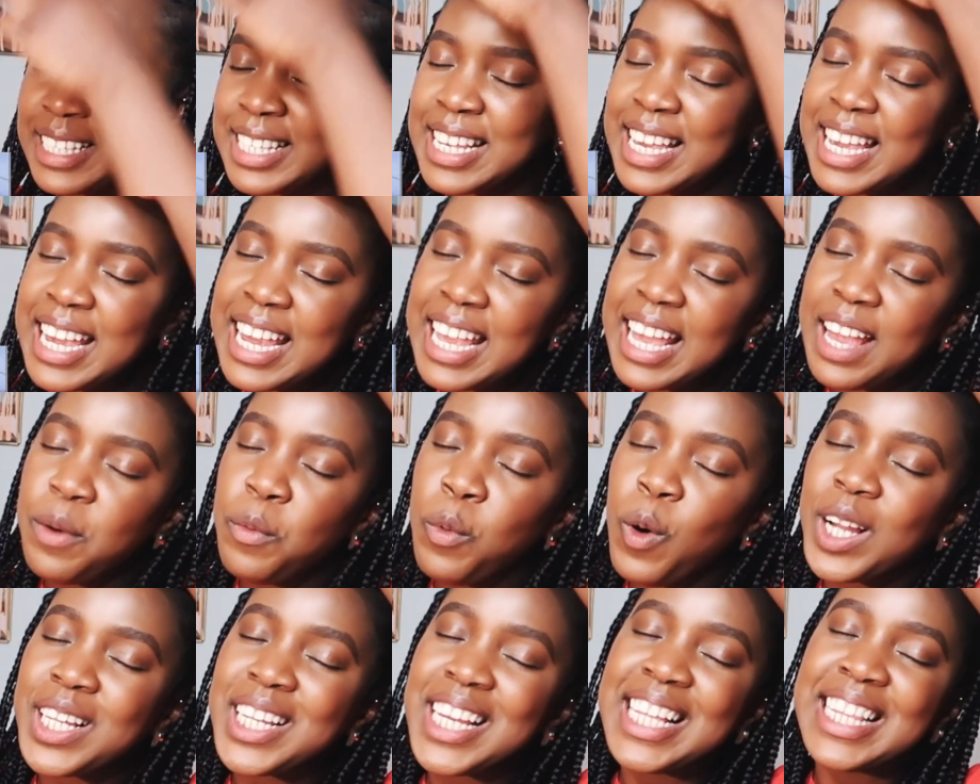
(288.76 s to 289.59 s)

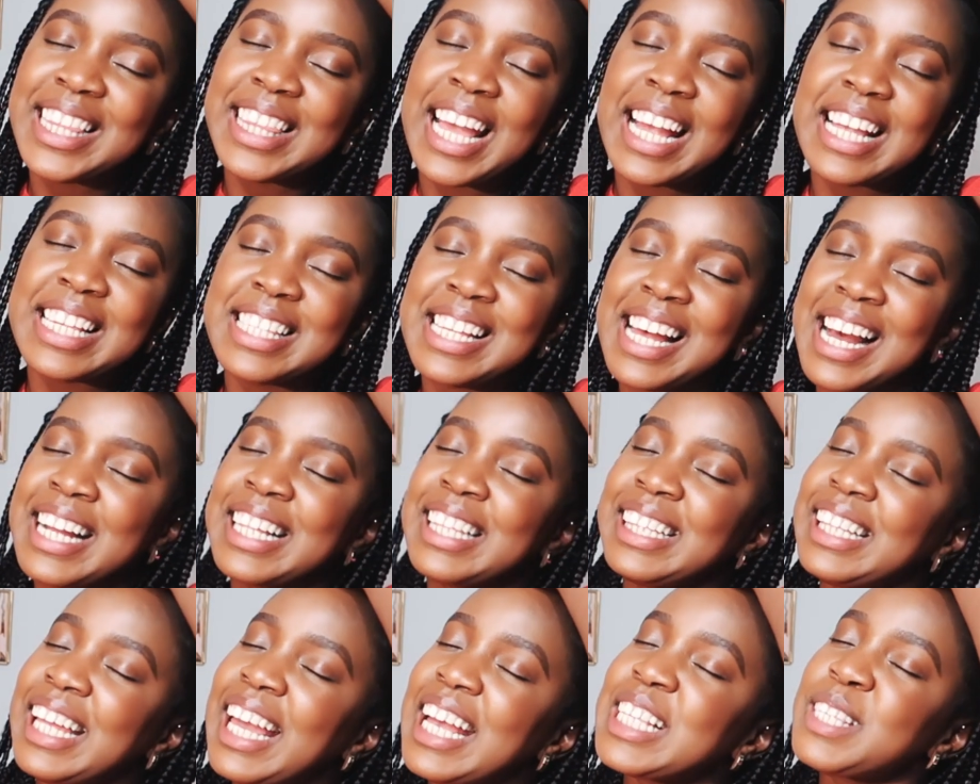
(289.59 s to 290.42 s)
See, watching things
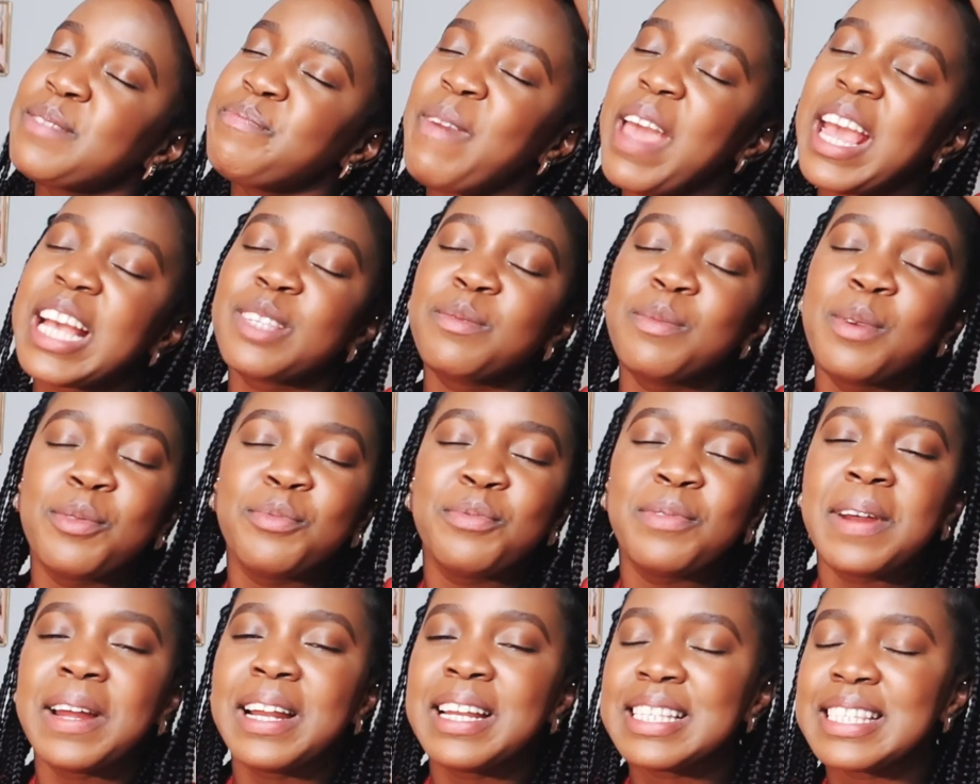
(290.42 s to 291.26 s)
like this makes
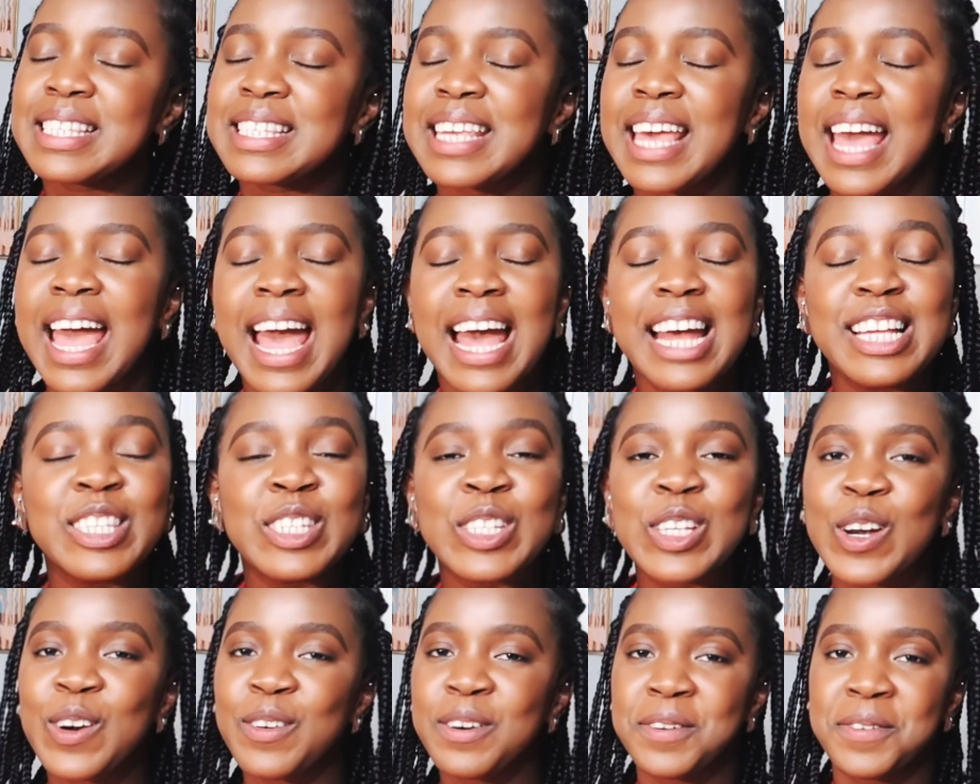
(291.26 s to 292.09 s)
me really
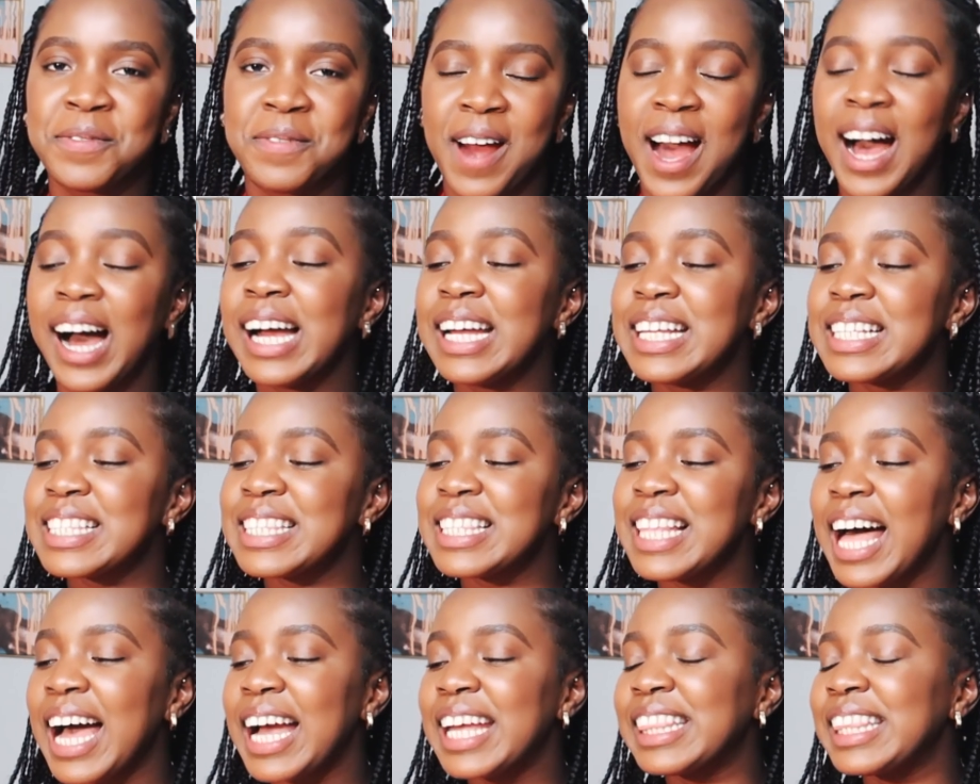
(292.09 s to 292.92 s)
scared to go on
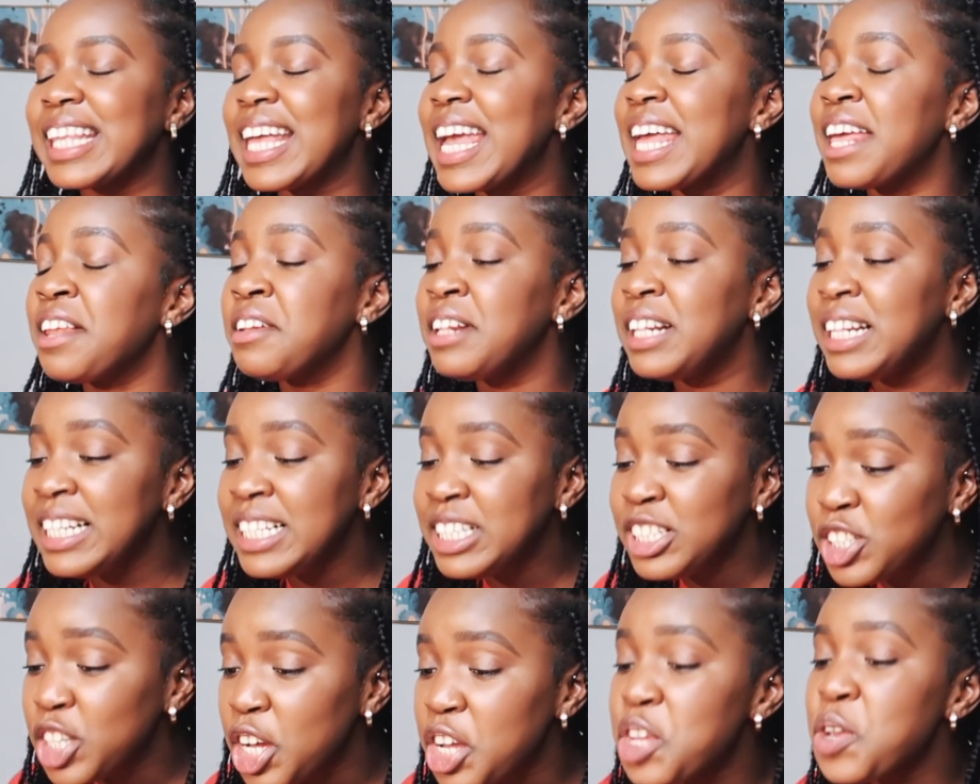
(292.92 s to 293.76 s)
rides. Like,
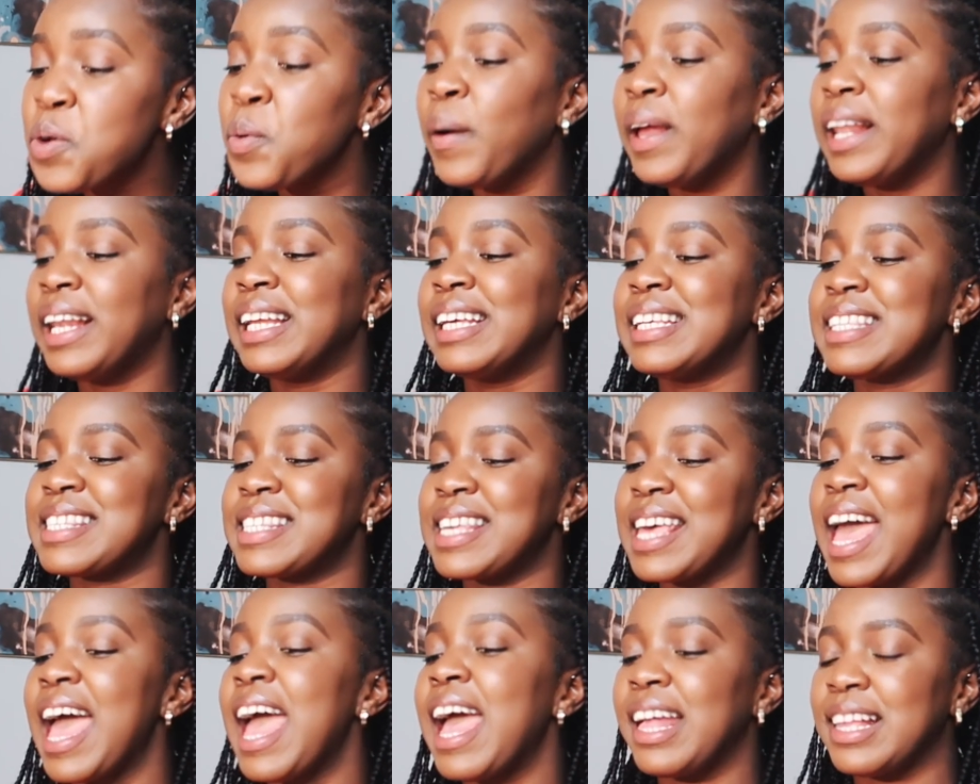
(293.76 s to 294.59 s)
it
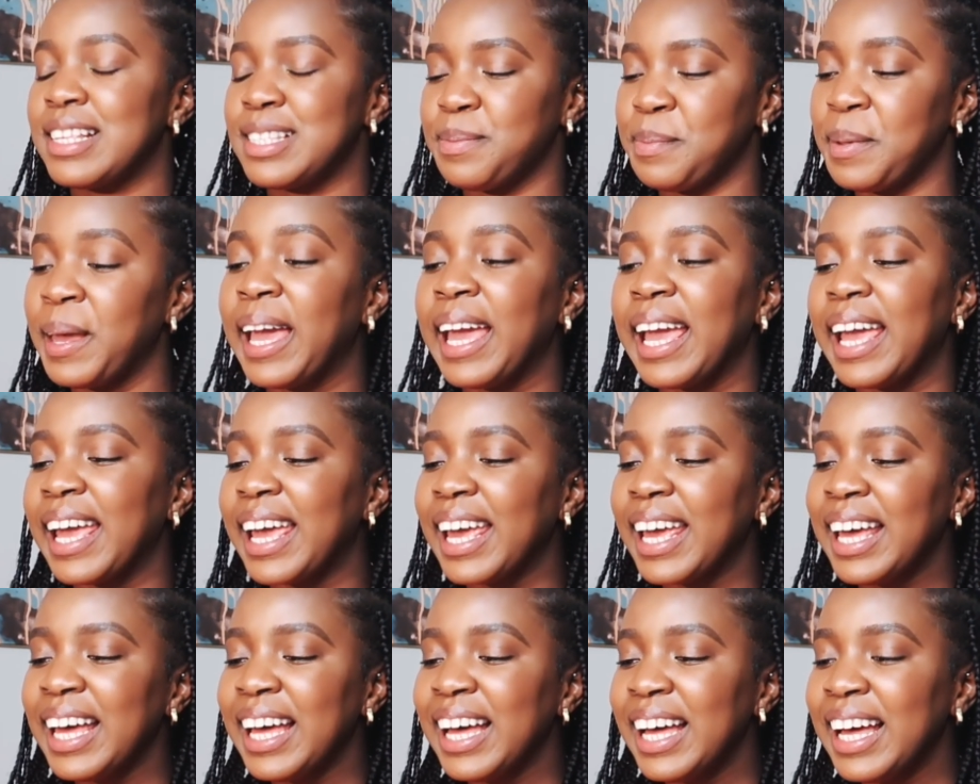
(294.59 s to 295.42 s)
genuinely scares
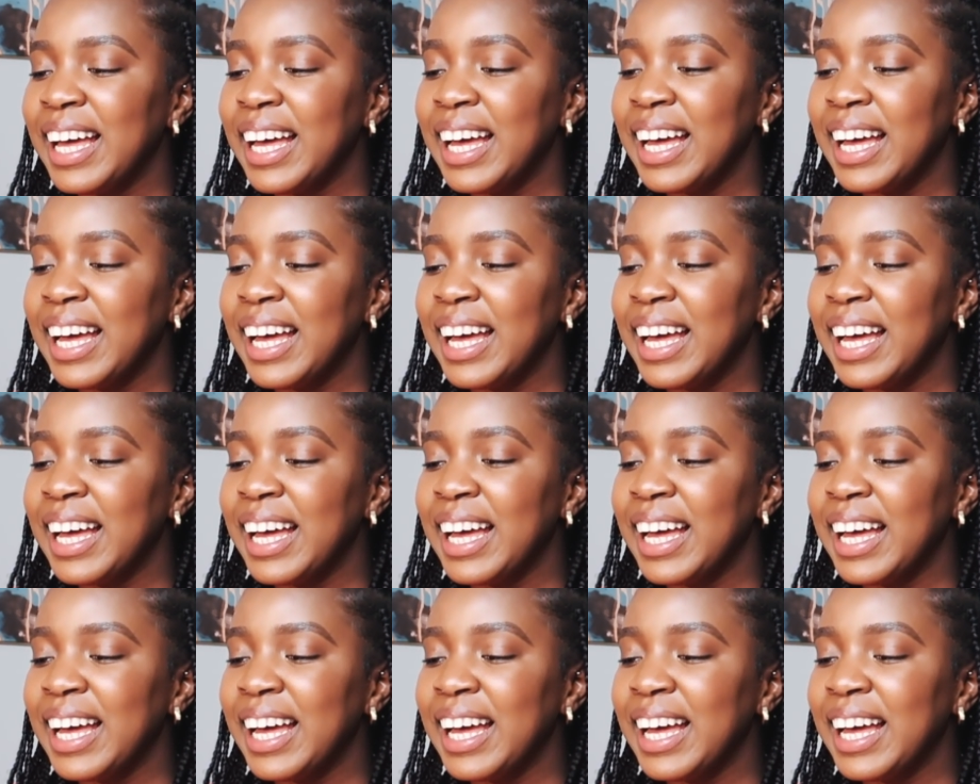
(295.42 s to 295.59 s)
me.